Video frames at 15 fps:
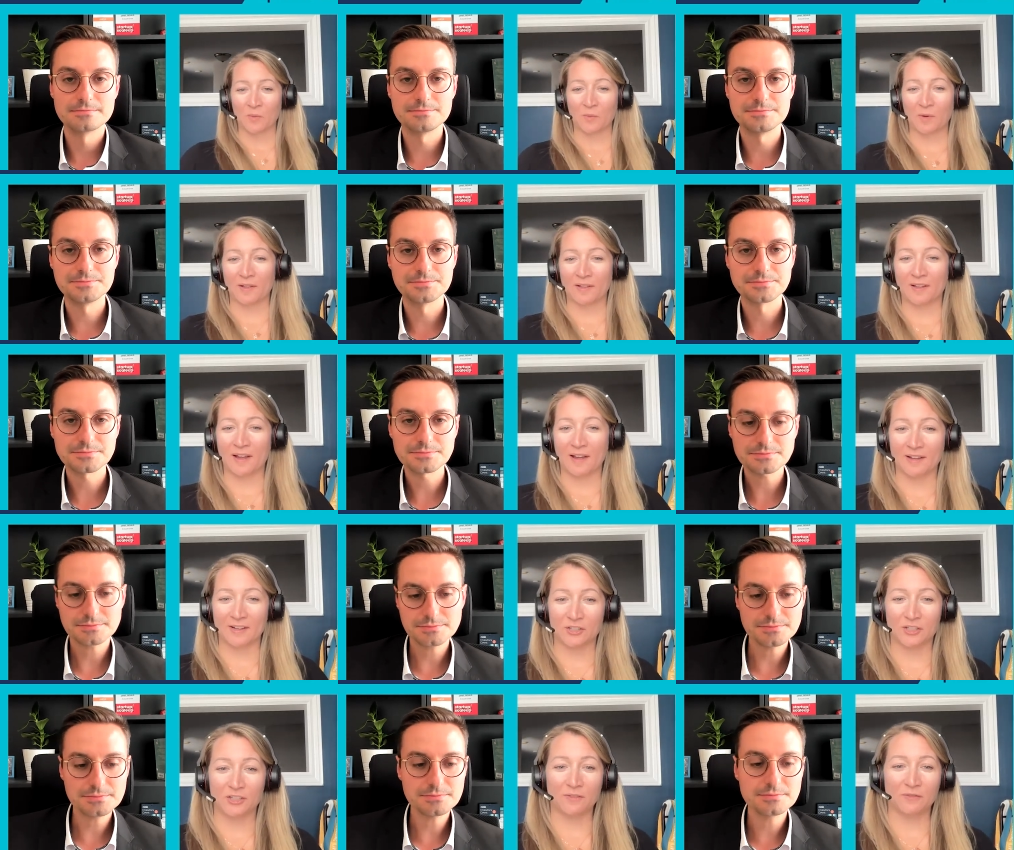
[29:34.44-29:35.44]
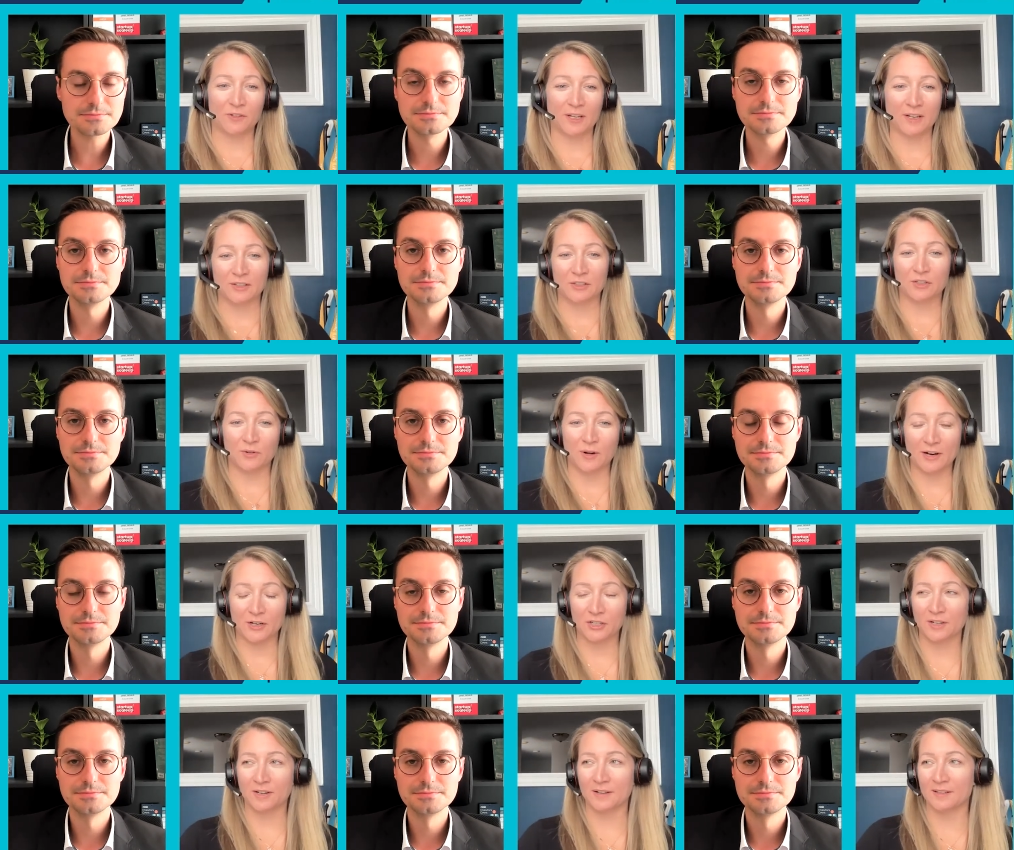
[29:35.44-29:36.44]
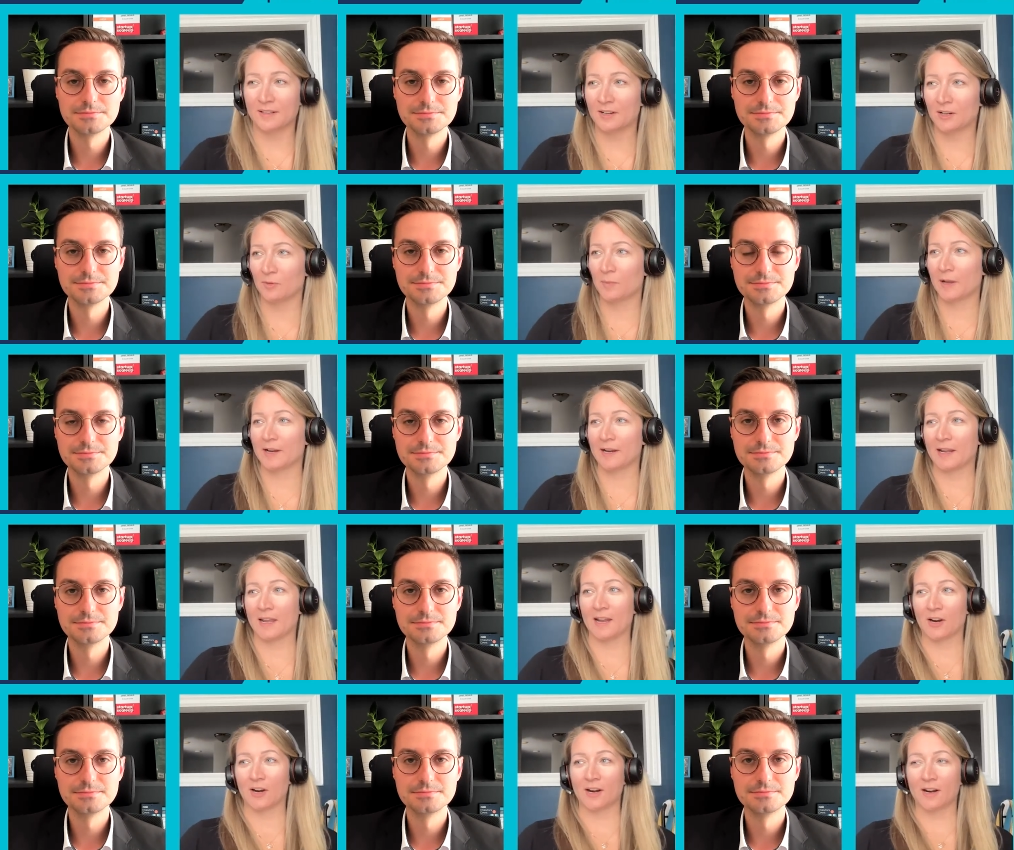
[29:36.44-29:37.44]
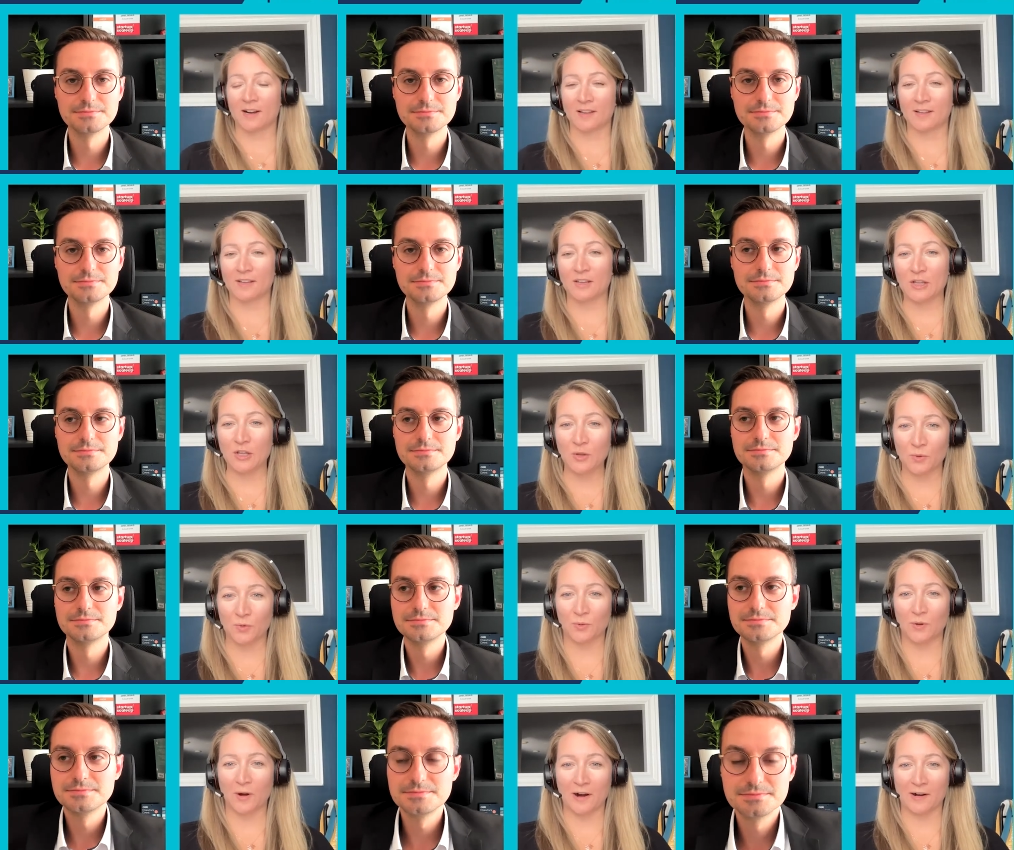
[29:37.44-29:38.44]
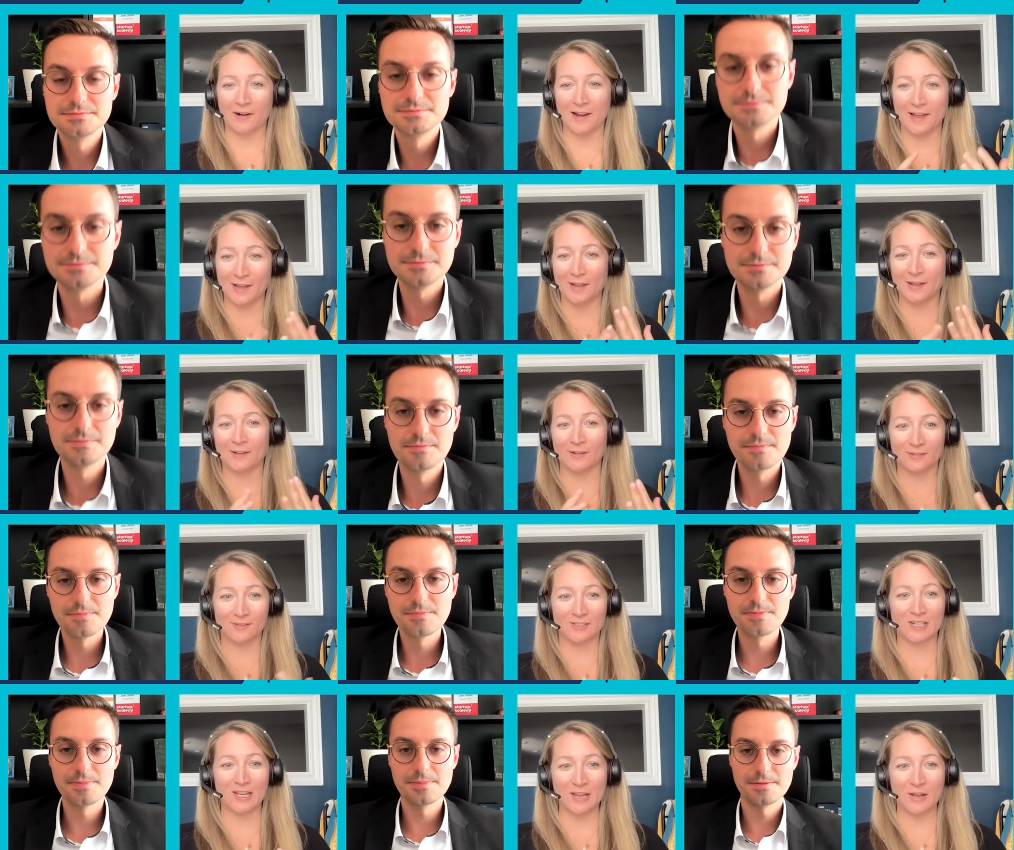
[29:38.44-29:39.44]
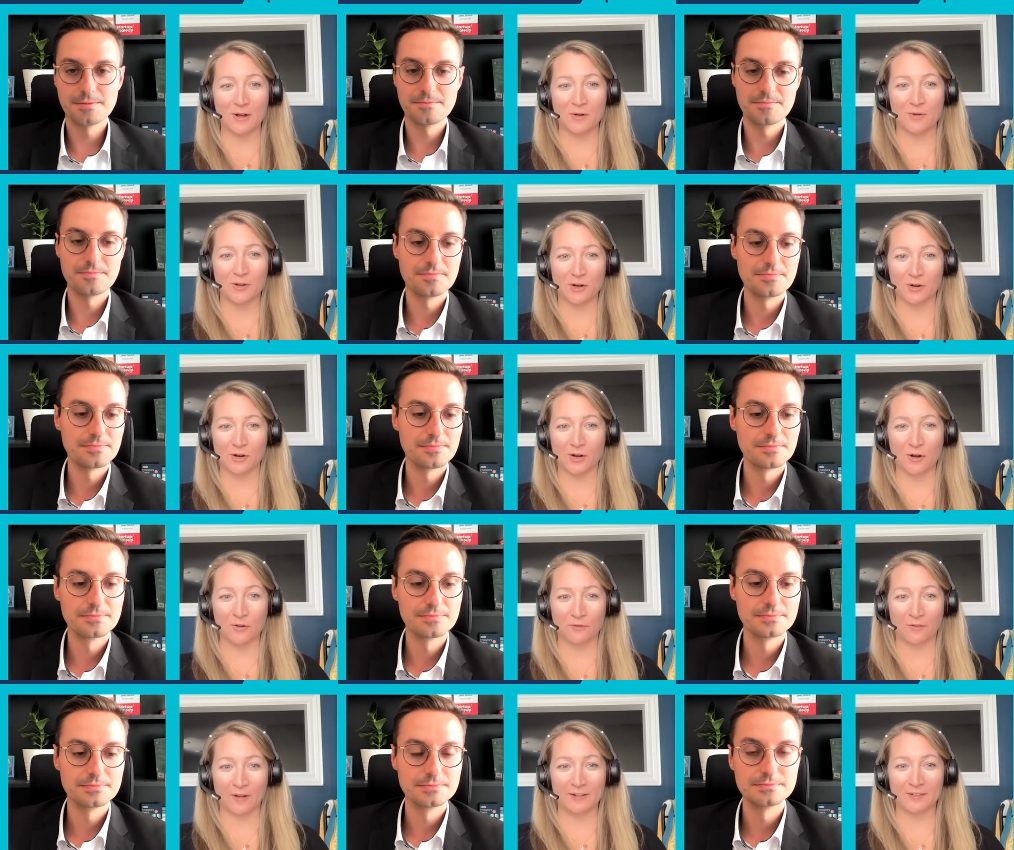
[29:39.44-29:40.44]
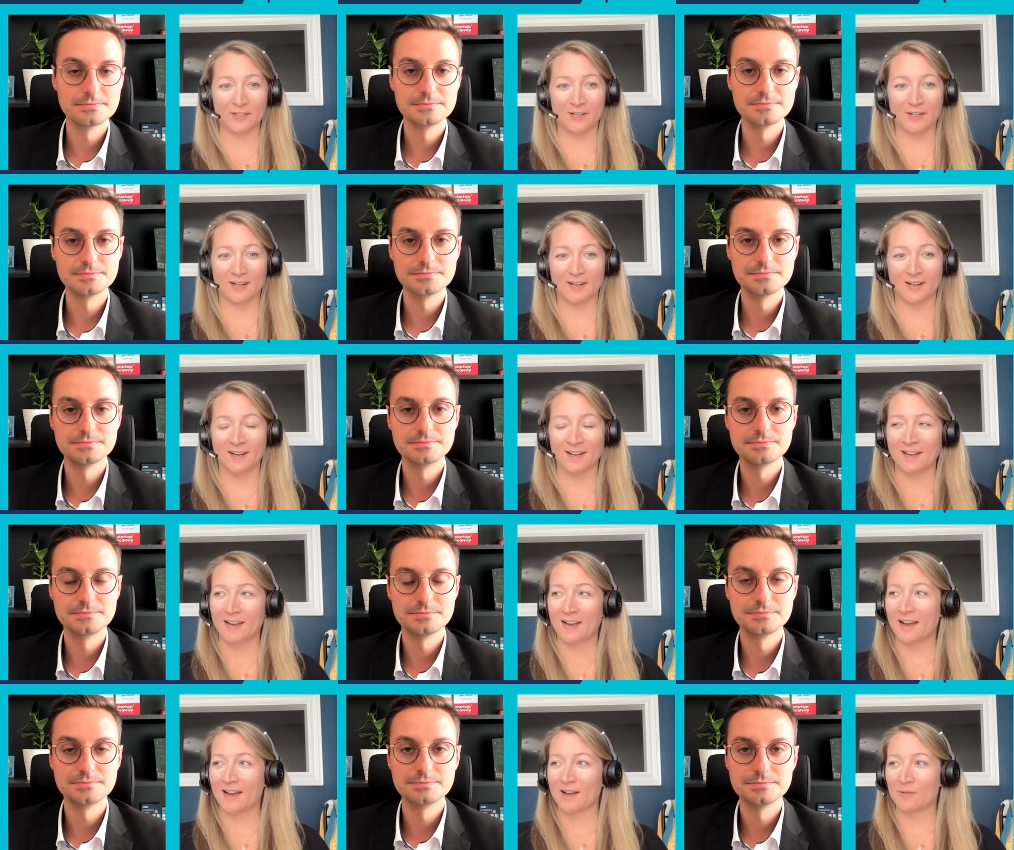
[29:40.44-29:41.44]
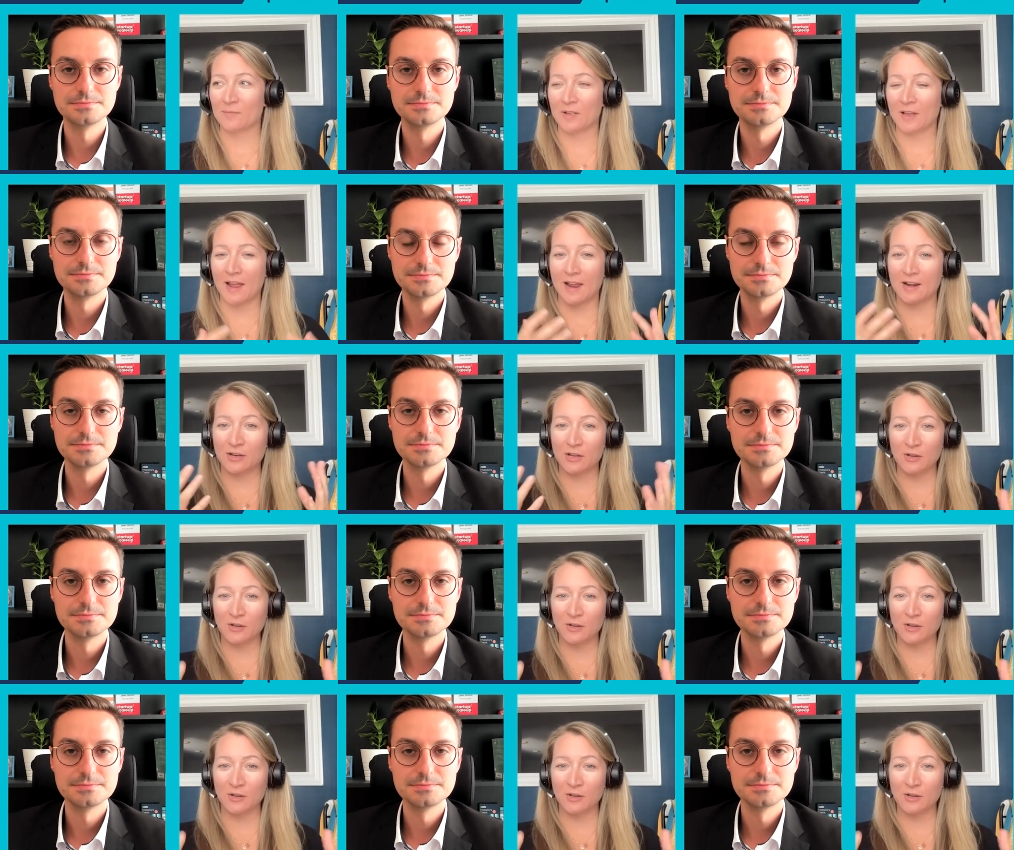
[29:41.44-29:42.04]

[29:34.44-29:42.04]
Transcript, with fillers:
Speaker 1: well, uh, shifting direction a little bit here, you are a CEO, you're a co founder, um, and